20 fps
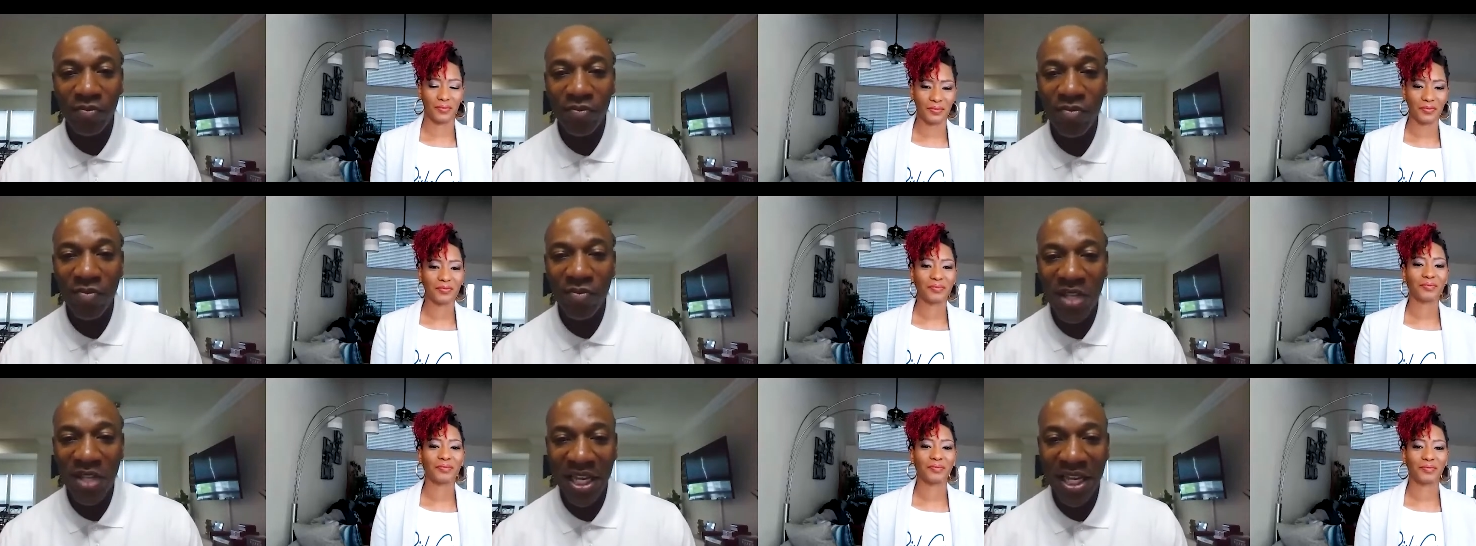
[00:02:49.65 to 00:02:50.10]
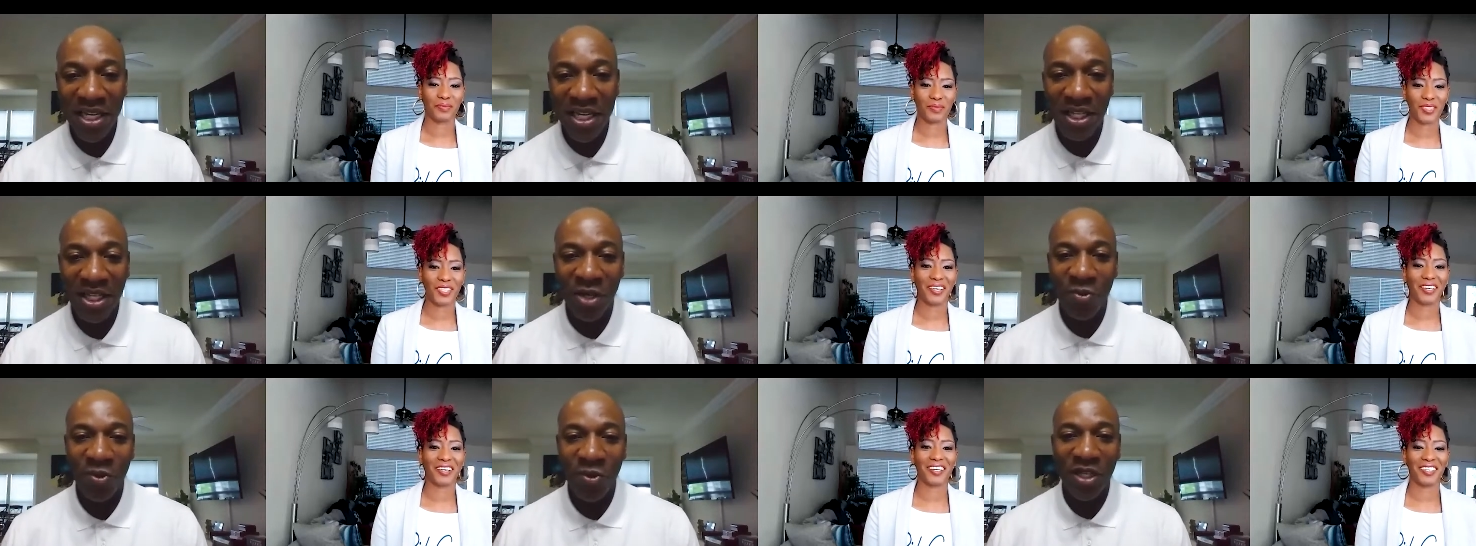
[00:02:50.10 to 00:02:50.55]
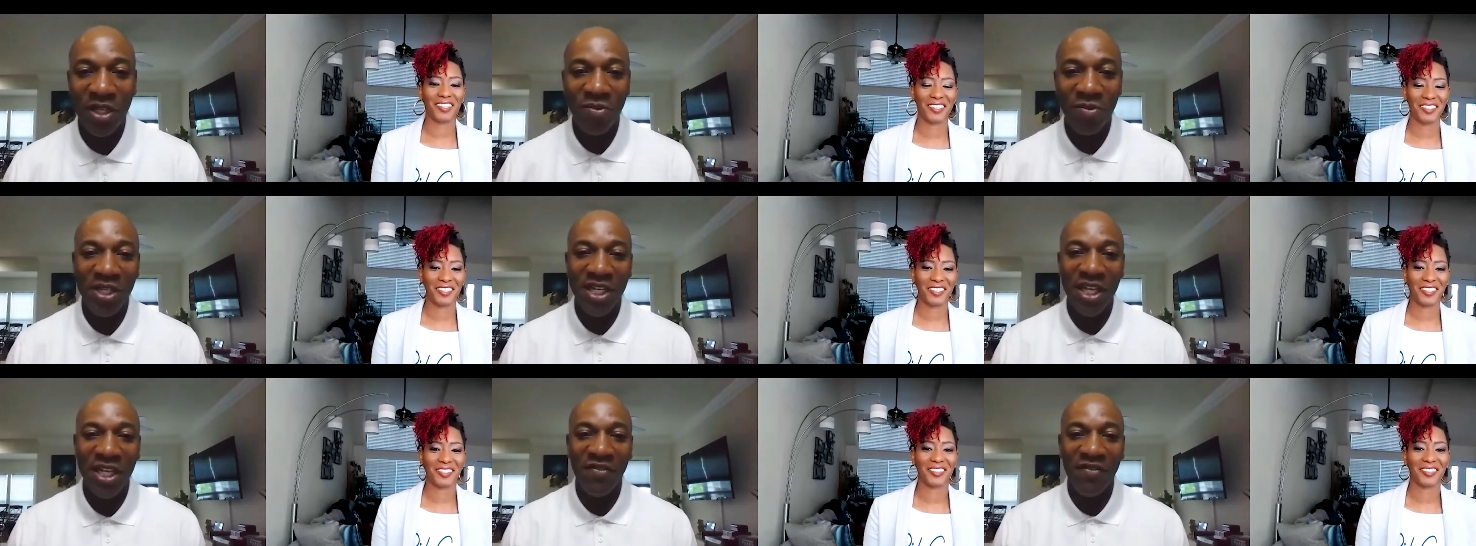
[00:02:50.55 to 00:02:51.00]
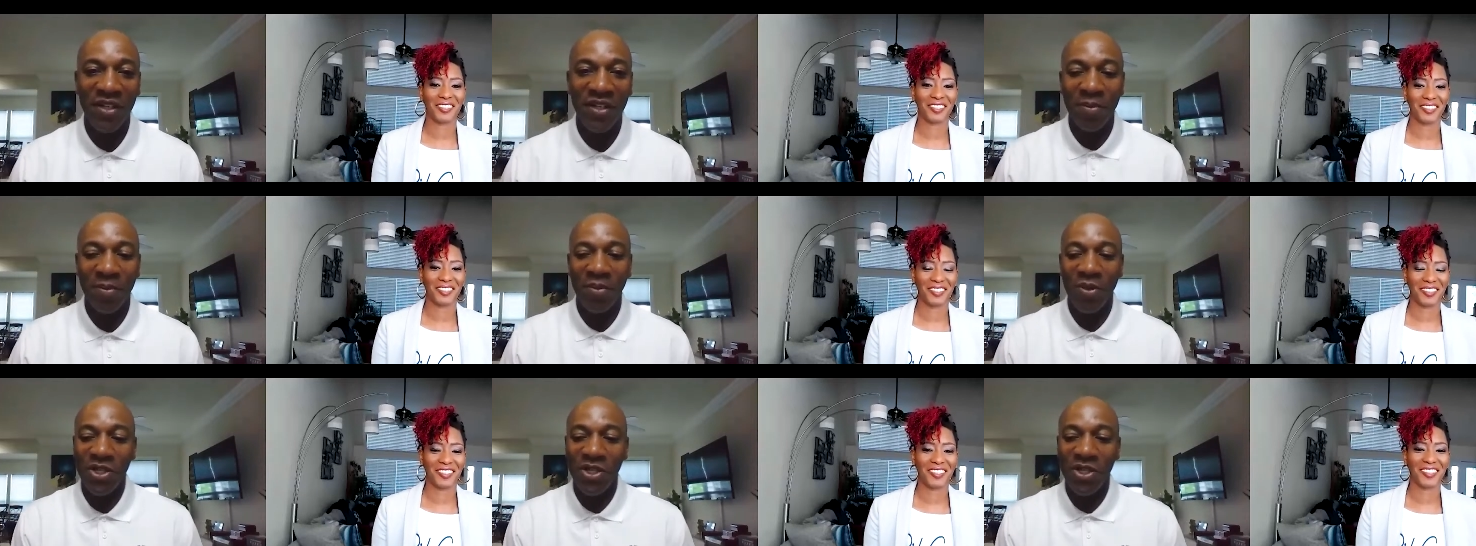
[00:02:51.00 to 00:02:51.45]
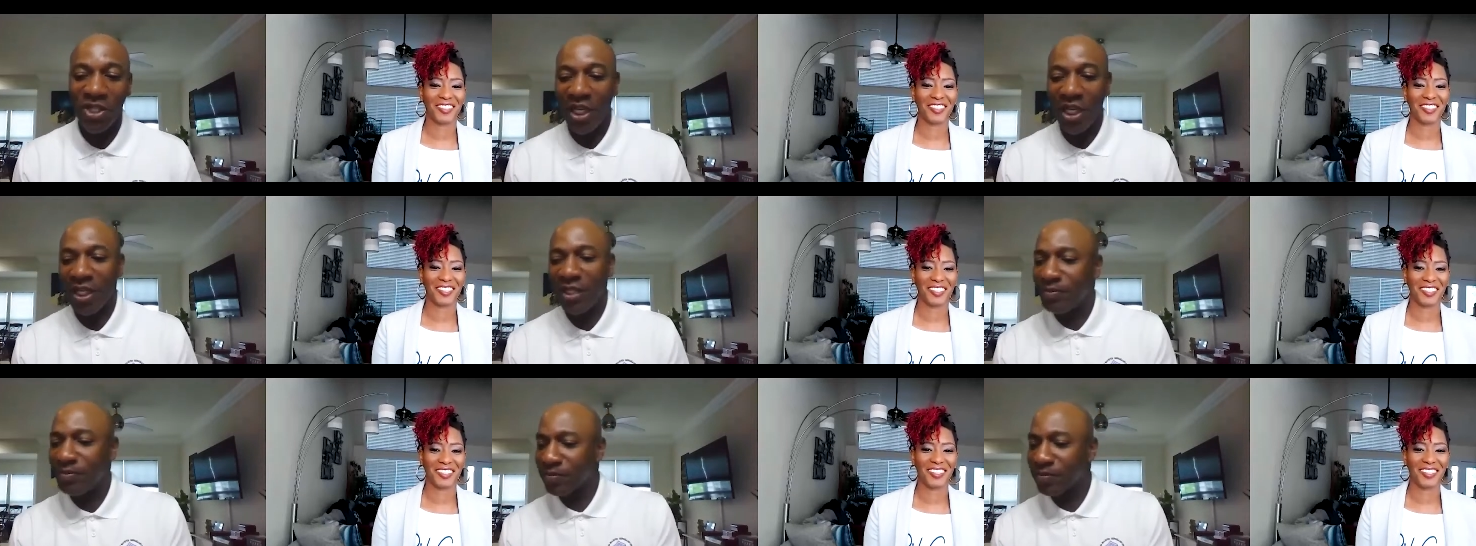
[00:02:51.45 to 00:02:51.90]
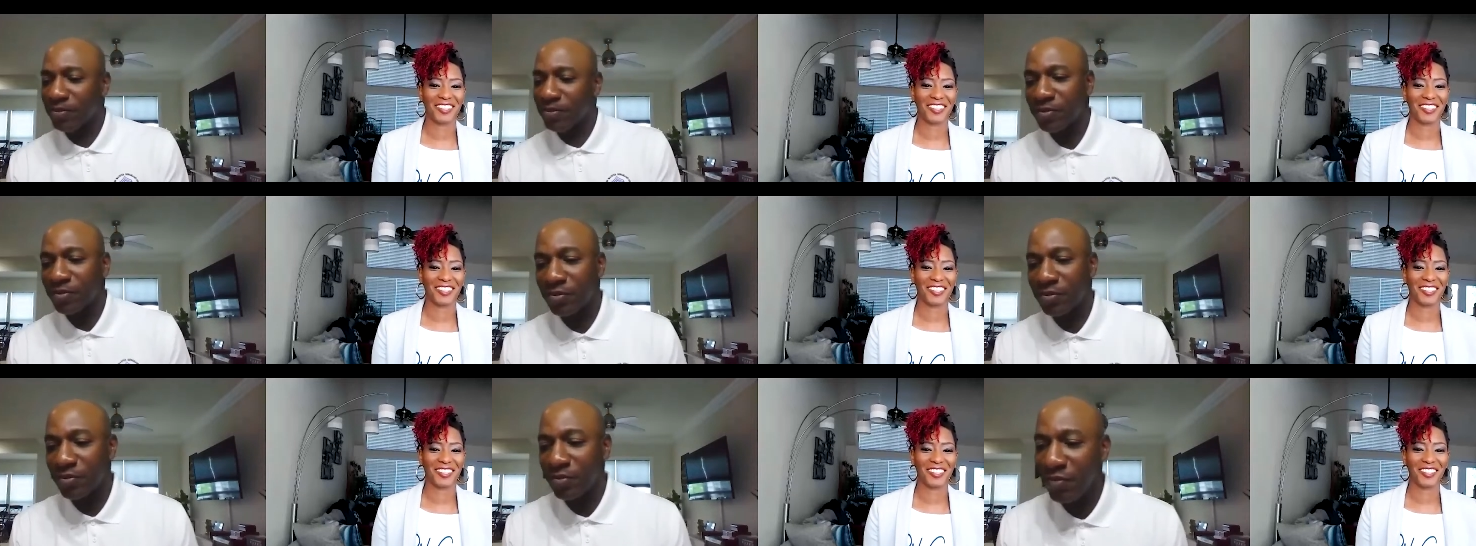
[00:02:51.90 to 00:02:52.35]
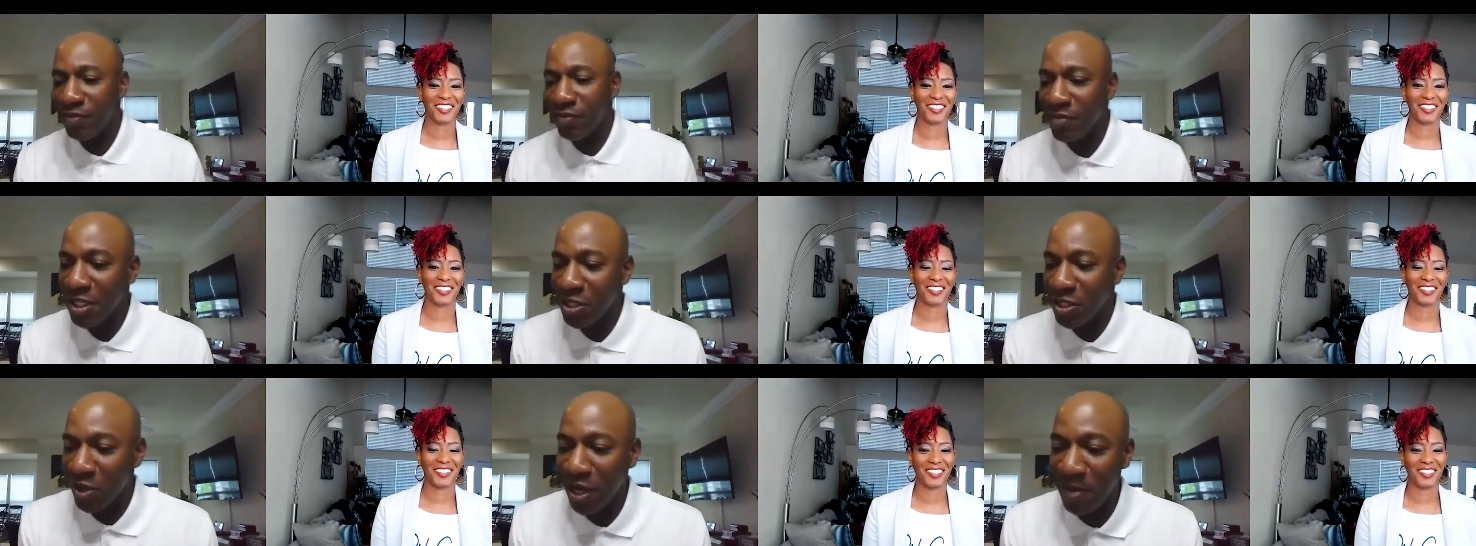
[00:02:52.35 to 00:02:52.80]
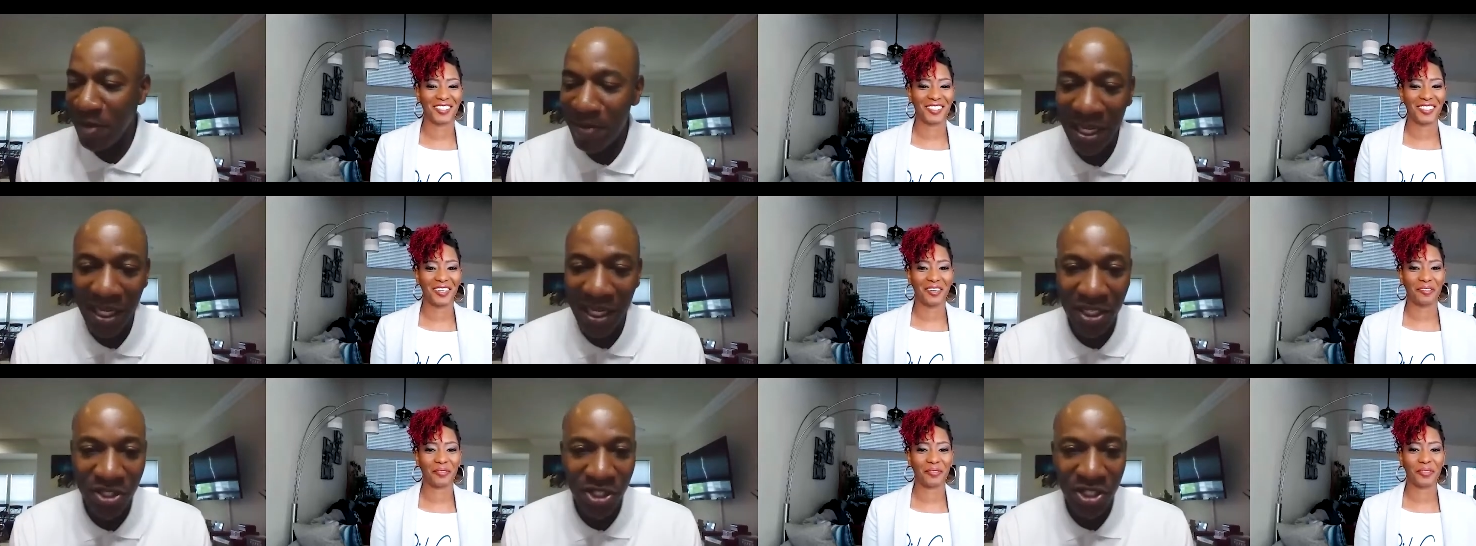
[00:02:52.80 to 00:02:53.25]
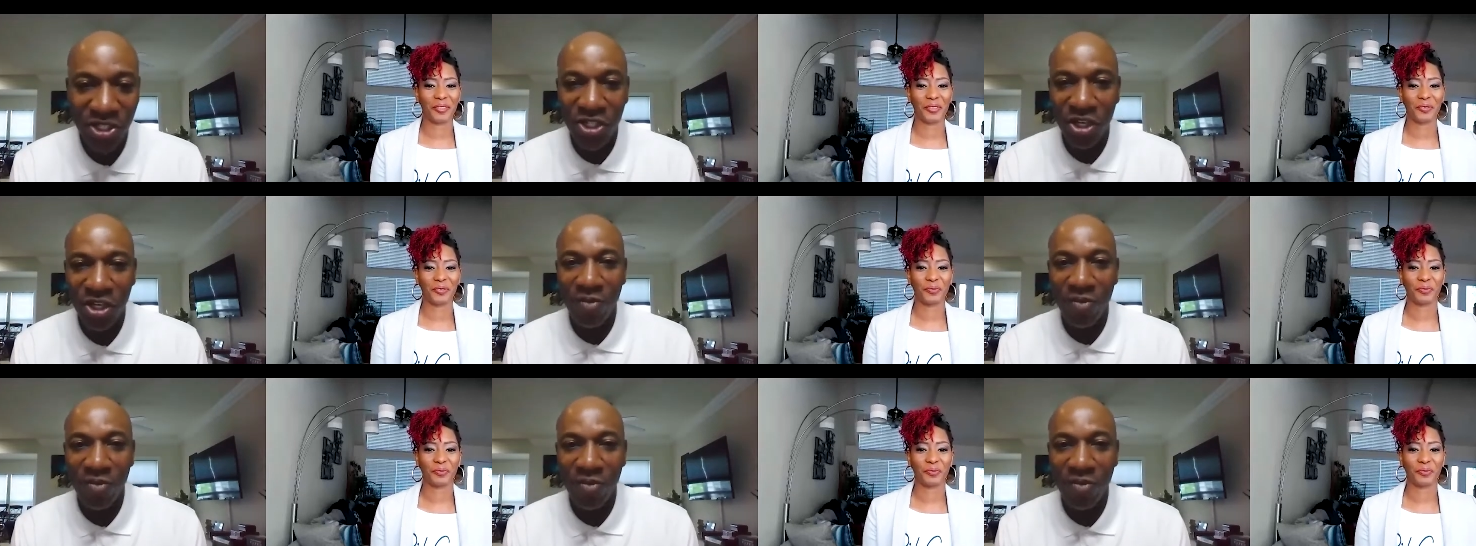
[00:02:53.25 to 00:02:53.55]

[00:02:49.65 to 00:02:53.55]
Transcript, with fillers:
Speaker 1: And uh, yeah. we, we appreciate it. So, hey, man, let's just jump